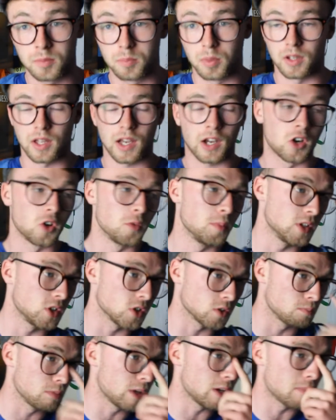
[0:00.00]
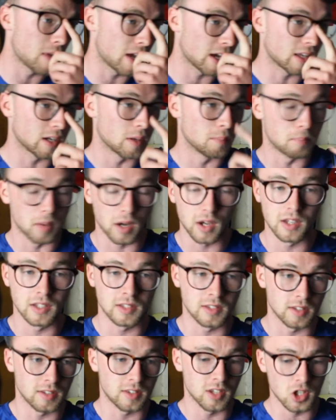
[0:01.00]
But that could be just me making a
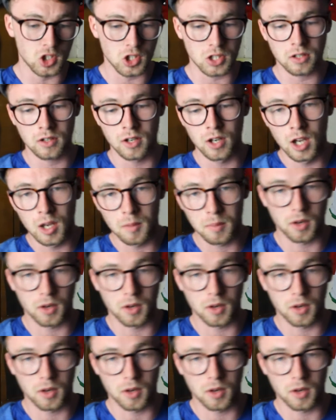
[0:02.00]
biased decision.